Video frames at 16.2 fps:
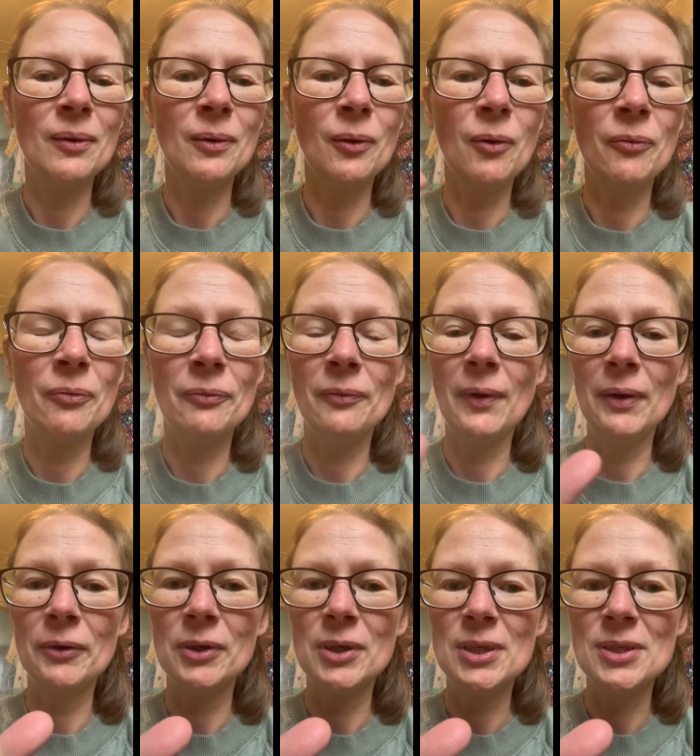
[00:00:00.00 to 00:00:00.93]
of
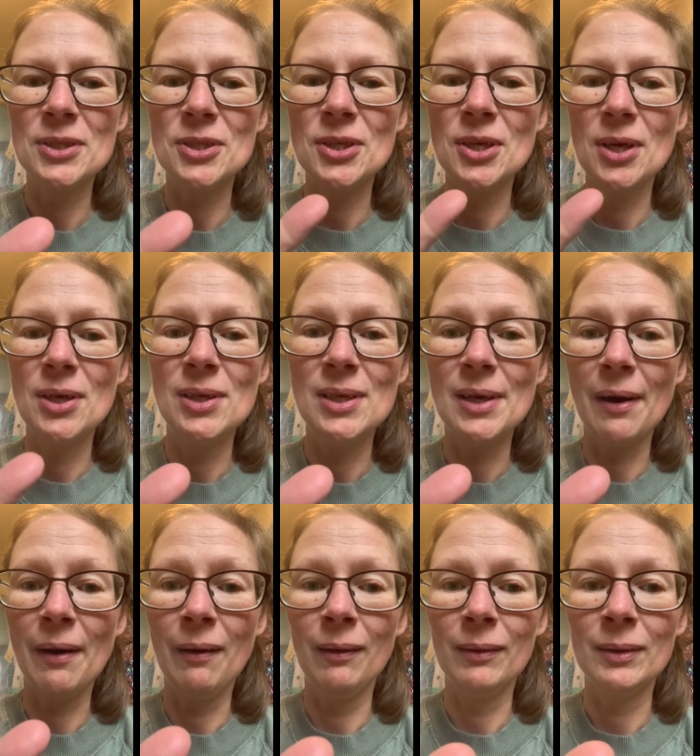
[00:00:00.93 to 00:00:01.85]
various
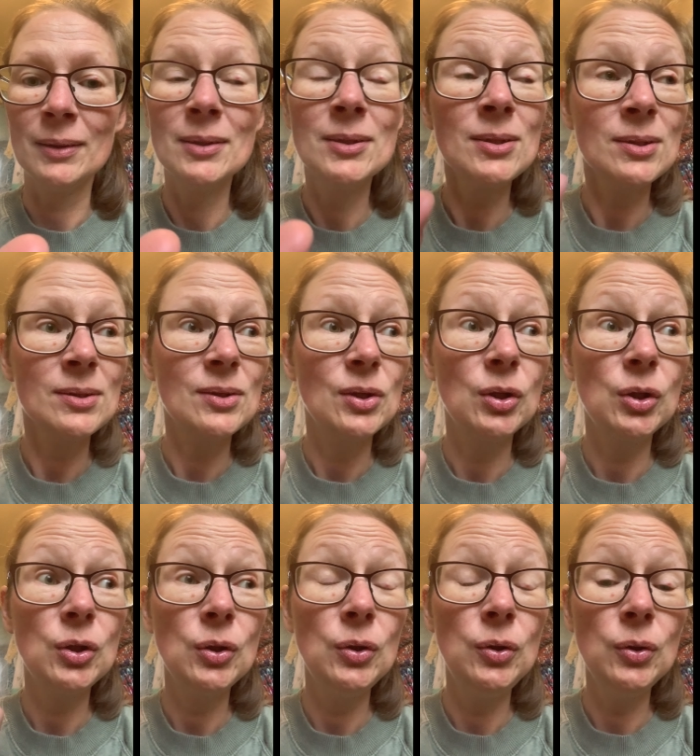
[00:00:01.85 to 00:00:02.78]
yarns
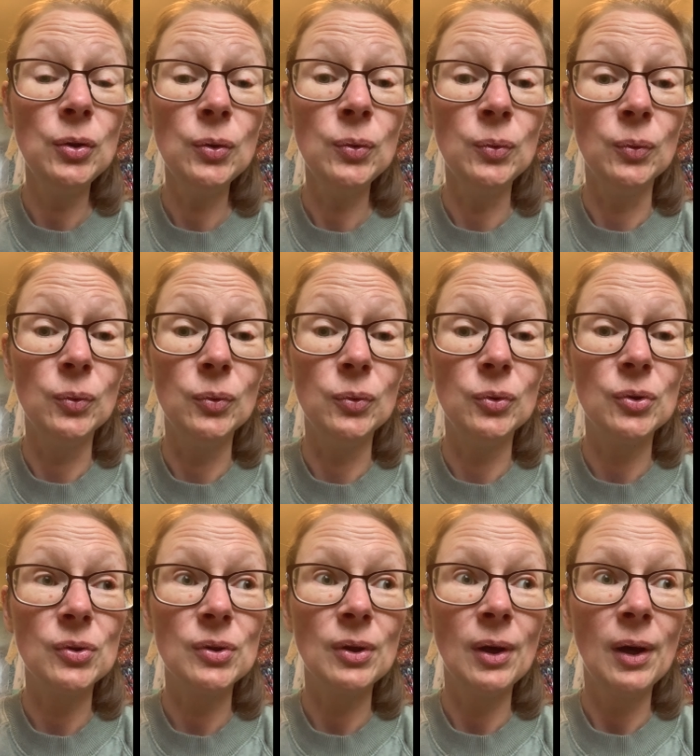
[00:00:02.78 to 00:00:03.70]
to use.
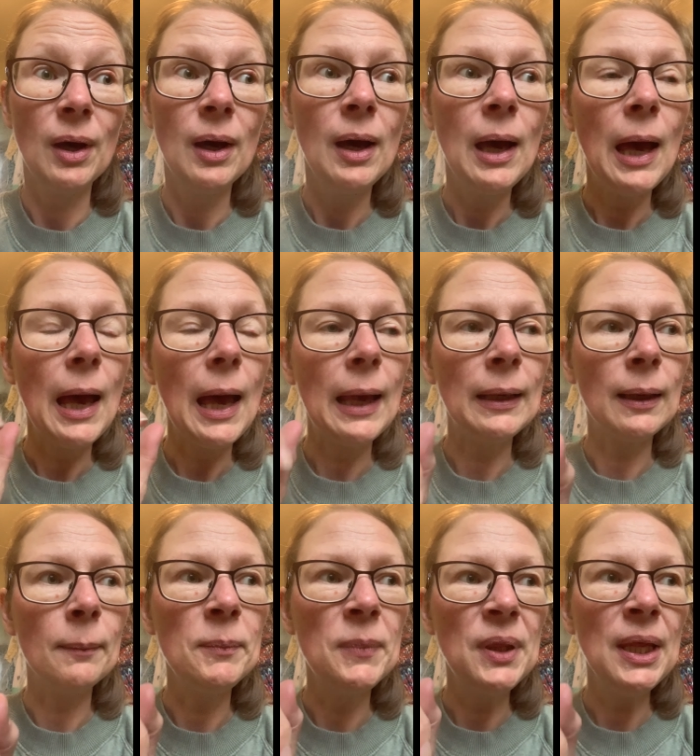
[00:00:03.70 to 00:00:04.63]
And
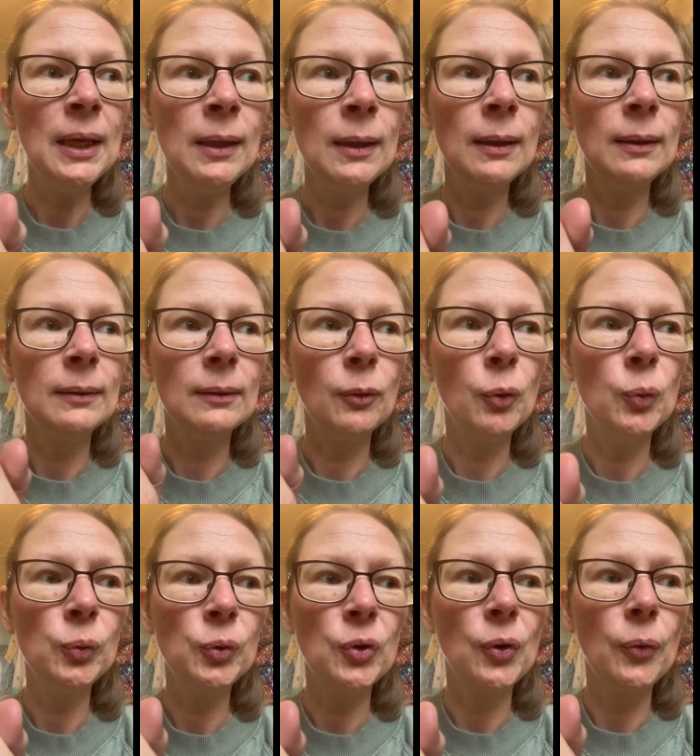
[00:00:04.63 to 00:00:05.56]
I'm thinking
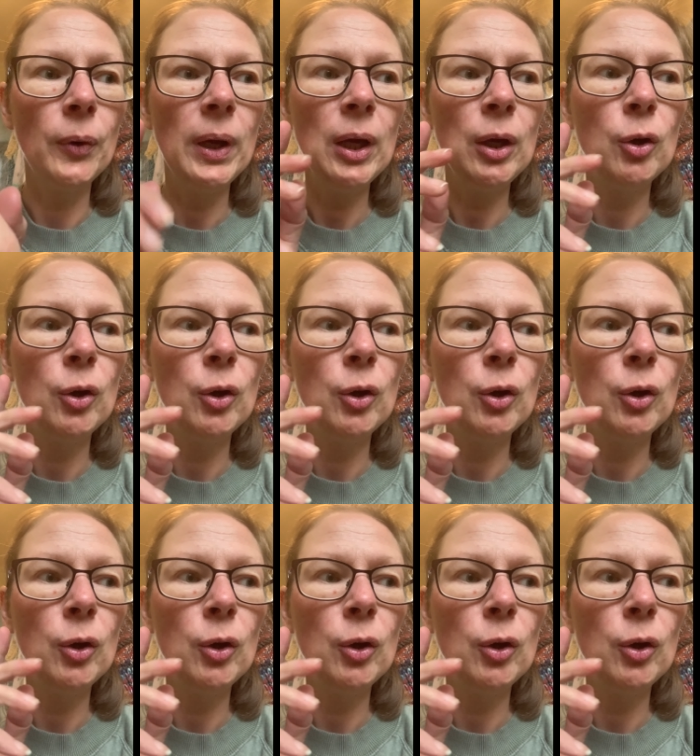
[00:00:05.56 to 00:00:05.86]
also it